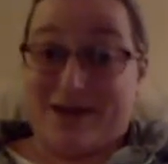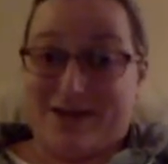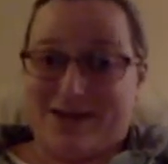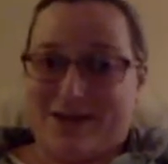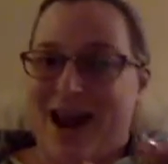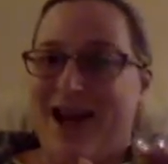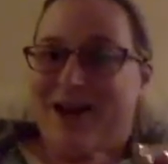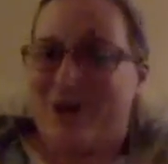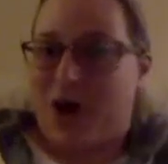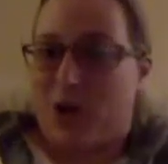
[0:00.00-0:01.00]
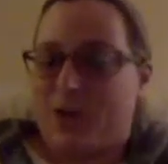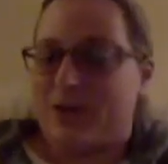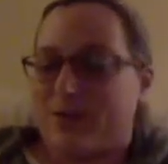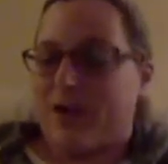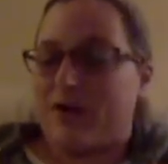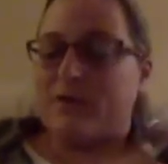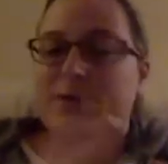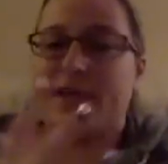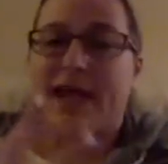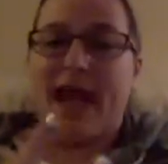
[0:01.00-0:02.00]
So I don't go in there that often. But
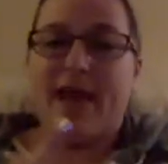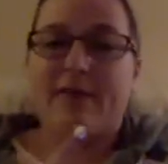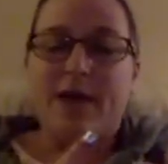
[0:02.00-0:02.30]
they have